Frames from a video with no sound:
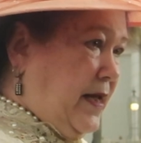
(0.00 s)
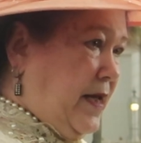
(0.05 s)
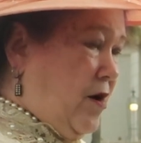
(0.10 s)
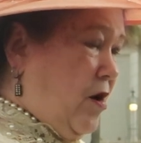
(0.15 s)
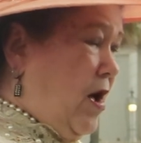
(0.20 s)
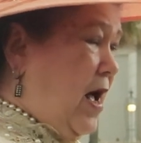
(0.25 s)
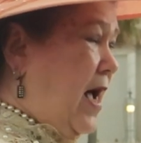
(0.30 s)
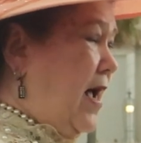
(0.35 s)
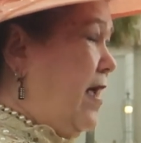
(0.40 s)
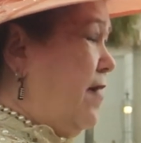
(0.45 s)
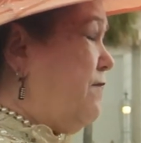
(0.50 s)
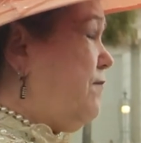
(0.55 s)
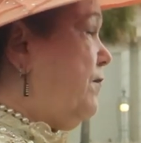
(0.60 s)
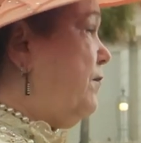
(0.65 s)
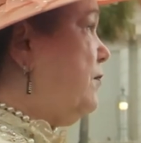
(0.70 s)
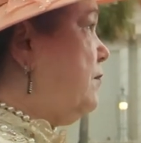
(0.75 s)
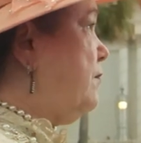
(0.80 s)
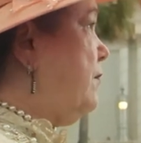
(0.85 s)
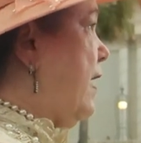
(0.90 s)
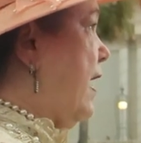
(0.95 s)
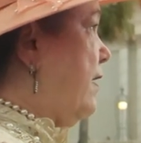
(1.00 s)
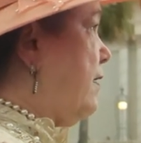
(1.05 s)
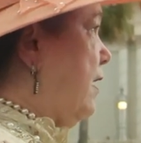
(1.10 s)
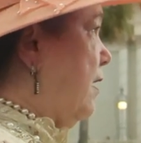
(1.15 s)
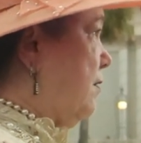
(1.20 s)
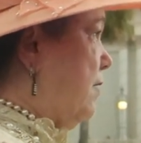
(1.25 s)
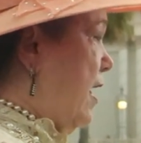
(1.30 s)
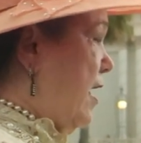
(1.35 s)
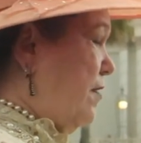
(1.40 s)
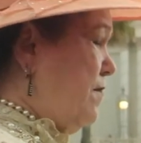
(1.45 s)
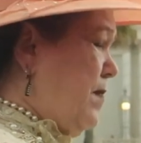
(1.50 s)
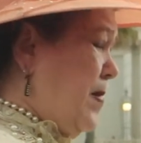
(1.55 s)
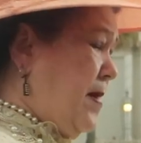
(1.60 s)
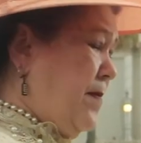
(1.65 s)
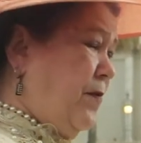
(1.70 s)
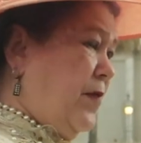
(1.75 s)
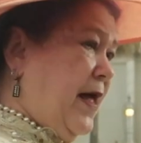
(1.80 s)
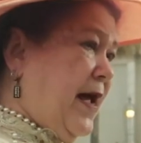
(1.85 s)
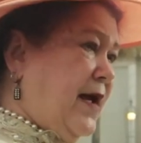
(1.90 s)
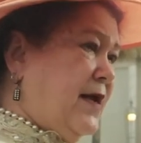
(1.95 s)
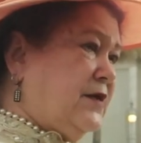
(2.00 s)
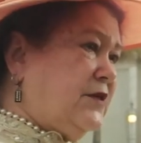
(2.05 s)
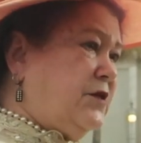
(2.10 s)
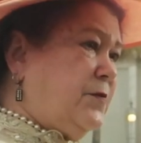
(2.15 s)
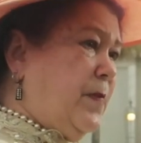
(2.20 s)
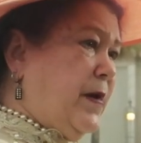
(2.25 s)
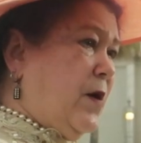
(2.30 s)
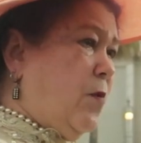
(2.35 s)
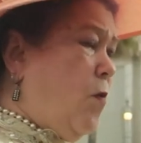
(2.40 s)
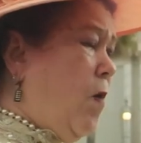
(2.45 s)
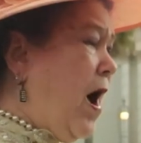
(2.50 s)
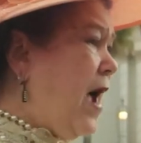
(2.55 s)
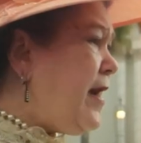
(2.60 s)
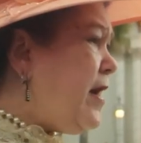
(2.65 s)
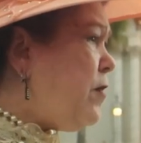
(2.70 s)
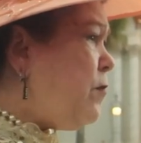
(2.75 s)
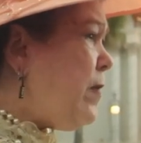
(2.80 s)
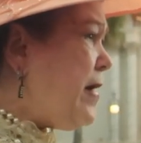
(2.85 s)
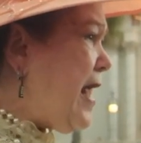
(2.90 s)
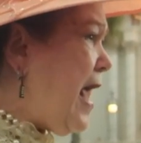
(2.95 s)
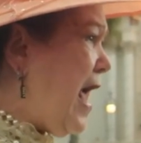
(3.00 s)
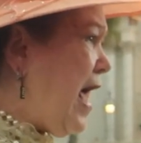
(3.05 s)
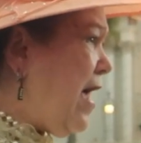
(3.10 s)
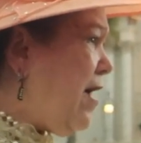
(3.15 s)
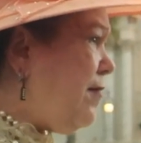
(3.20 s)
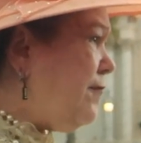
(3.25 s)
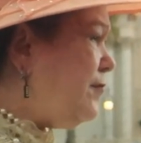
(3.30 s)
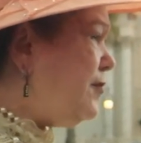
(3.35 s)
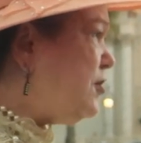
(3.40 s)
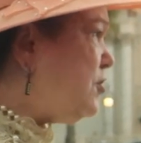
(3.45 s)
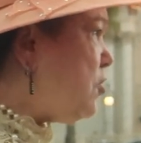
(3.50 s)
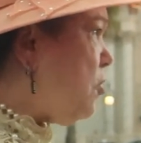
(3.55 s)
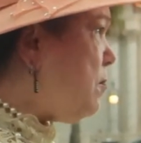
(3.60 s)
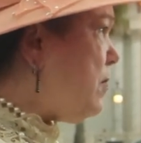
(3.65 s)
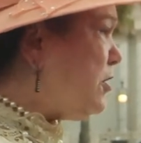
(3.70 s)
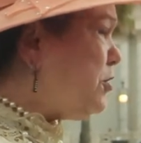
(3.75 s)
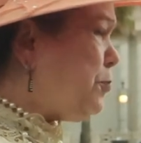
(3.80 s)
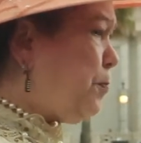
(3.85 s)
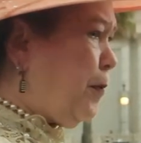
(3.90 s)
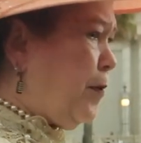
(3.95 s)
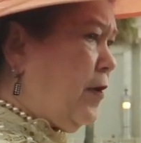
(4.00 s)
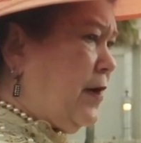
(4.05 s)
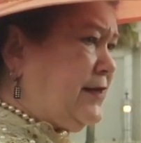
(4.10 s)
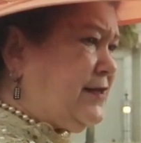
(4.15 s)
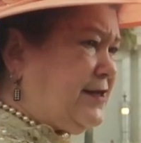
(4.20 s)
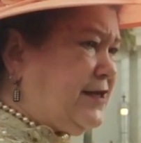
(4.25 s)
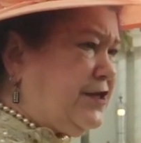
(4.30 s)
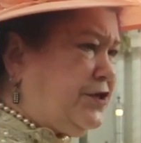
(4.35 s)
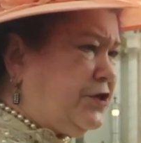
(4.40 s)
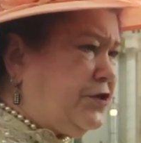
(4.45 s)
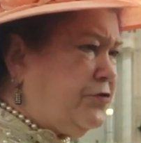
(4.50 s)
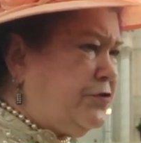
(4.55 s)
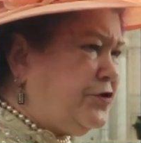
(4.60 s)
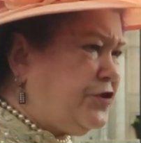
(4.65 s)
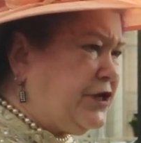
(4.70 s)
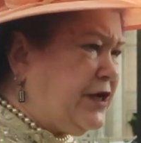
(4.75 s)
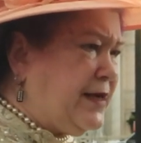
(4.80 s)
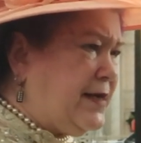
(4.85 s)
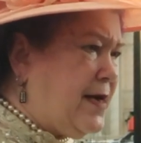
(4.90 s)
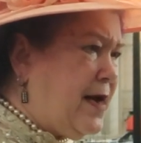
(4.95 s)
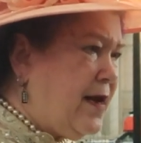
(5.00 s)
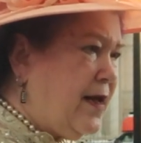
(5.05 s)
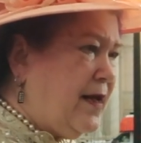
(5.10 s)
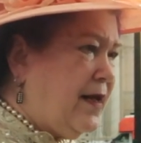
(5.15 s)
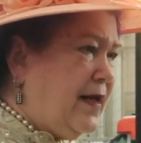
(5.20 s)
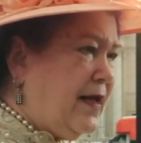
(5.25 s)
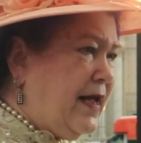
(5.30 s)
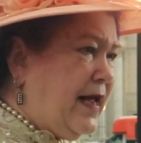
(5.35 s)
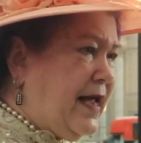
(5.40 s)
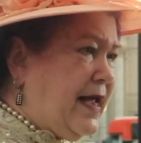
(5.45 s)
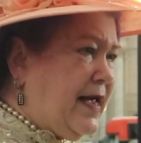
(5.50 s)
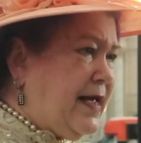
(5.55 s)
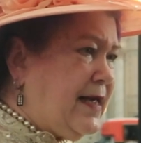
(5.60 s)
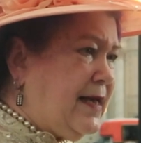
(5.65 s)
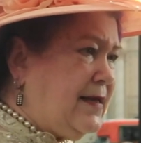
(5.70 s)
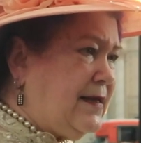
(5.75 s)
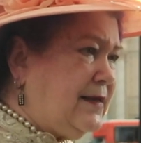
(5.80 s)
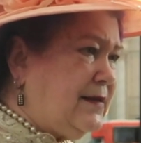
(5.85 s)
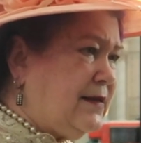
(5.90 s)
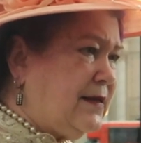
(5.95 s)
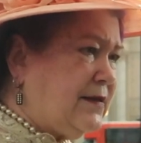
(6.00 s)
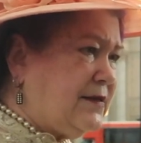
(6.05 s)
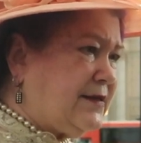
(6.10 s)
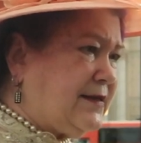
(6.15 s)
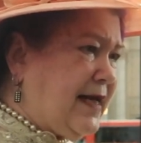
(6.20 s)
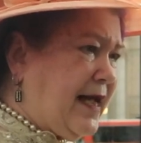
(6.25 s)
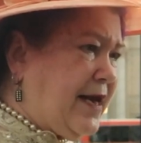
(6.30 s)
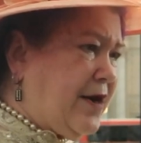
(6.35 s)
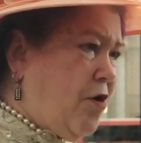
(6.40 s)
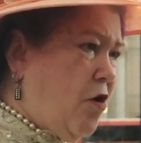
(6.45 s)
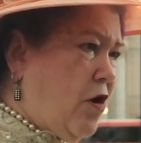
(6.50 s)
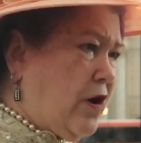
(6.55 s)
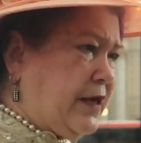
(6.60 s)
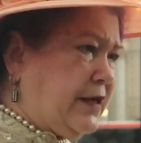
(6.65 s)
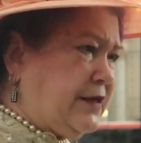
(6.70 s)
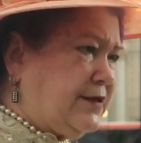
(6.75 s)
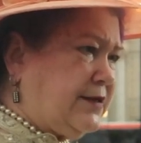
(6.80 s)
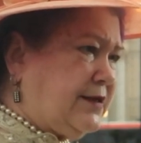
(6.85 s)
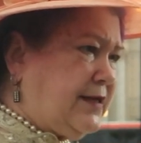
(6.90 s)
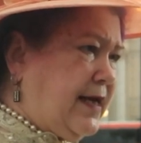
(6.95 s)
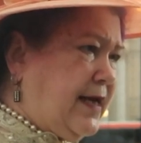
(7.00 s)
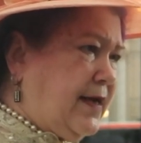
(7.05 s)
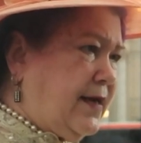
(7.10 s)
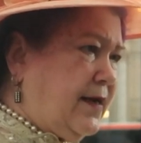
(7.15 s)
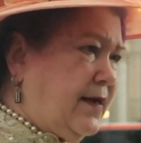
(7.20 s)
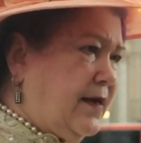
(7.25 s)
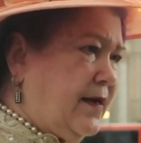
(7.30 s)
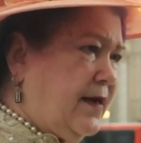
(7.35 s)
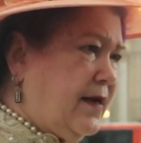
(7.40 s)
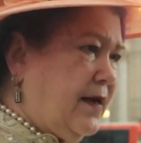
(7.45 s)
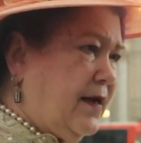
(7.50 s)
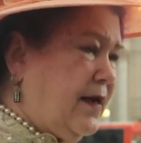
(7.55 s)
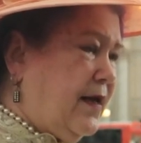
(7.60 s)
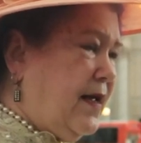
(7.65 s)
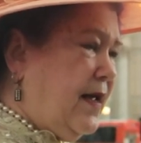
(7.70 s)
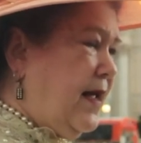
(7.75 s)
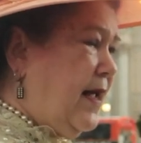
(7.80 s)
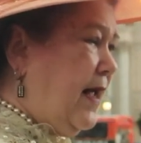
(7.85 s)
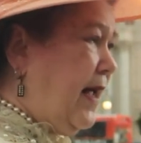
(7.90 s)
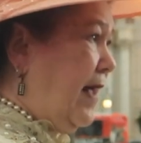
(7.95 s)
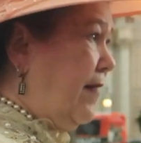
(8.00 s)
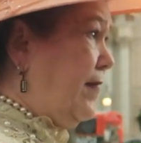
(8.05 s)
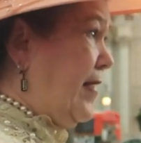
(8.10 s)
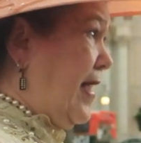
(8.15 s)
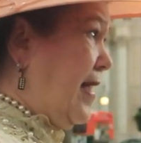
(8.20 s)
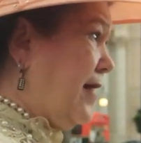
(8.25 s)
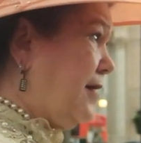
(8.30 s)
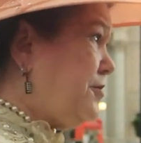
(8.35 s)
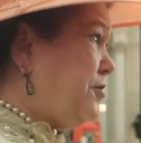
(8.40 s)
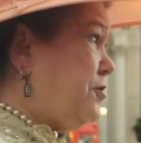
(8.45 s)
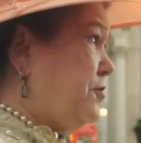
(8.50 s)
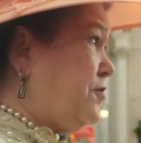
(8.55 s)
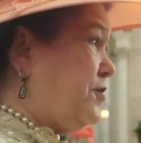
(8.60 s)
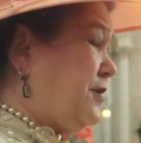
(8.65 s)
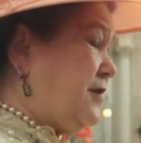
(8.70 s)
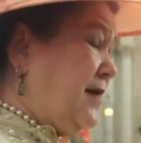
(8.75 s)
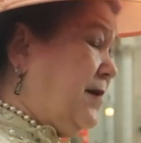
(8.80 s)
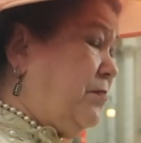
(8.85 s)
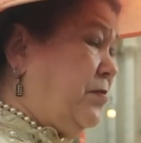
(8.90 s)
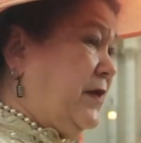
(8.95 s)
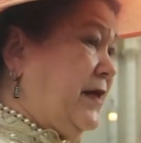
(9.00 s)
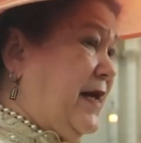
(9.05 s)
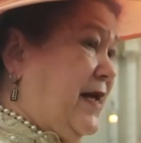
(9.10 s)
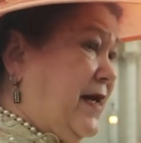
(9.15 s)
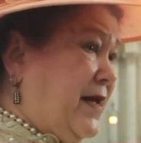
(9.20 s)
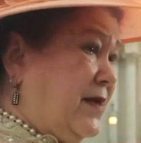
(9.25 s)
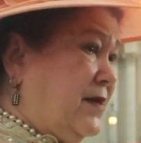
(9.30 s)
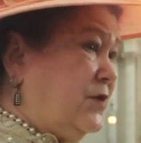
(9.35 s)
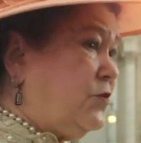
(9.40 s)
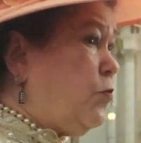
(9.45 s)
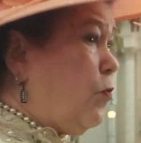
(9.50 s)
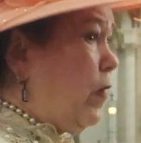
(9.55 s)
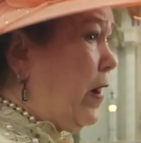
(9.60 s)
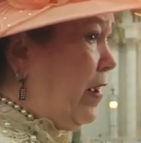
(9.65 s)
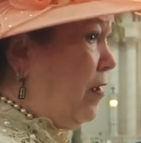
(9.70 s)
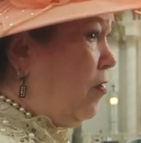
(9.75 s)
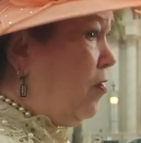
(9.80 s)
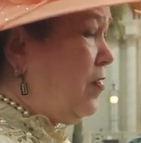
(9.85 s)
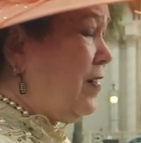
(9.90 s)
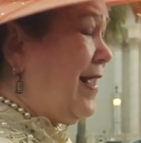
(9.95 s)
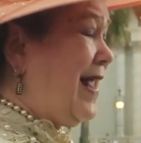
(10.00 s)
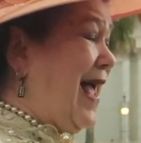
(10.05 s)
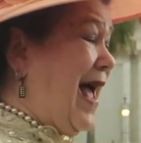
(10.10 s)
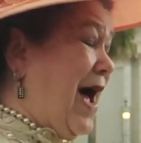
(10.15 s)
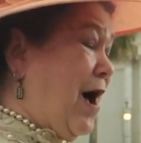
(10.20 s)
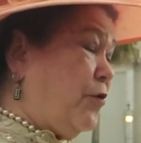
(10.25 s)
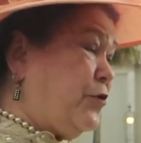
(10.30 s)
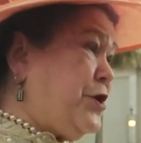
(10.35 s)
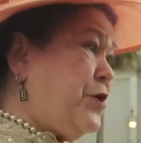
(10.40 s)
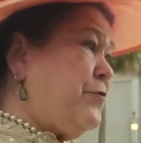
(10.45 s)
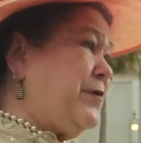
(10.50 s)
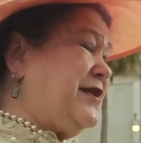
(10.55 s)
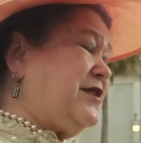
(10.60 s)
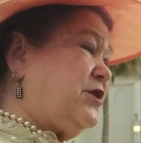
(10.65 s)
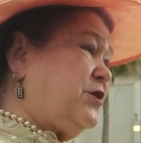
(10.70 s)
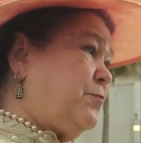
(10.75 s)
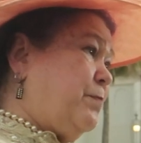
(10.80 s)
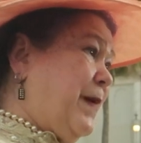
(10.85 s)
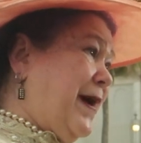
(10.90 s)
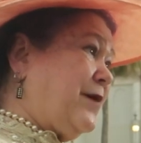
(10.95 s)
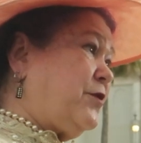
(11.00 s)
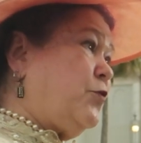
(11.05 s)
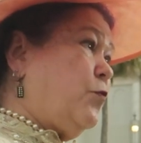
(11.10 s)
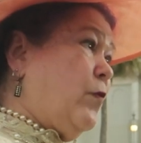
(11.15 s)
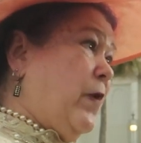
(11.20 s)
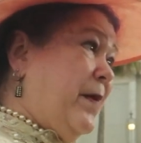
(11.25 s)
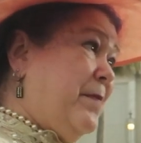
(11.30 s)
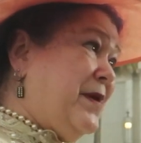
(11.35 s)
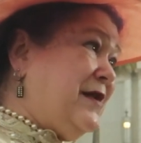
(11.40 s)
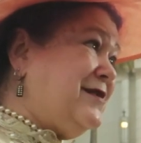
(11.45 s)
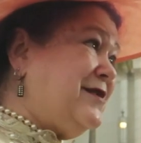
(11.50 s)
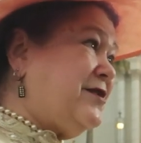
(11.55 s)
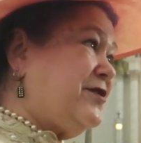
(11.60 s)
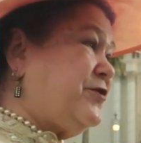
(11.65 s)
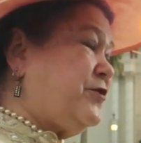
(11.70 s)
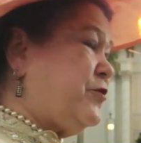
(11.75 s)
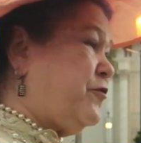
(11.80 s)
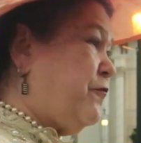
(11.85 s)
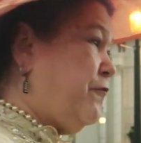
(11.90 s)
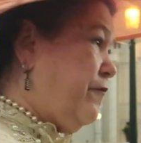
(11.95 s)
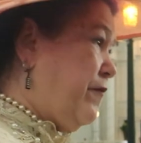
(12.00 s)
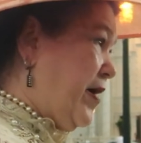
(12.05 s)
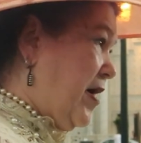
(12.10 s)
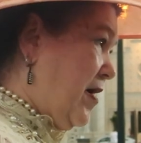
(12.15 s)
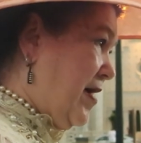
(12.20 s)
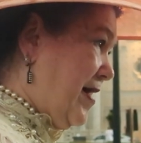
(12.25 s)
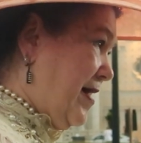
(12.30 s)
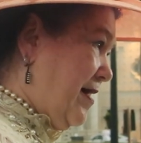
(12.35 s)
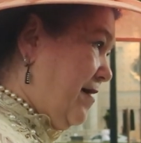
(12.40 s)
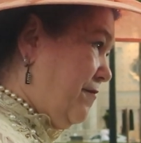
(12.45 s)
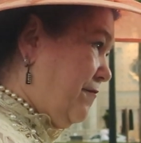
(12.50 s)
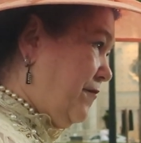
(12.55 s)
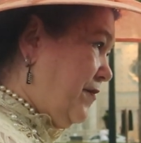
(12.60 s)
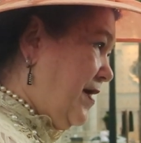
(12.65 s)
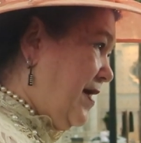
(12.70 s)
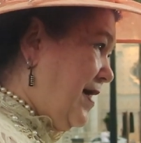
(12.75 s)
You know, a lot of people ask me, why did we have so much prostitution in St. Augustine? And the answer simply is, well, how do you expect women to survive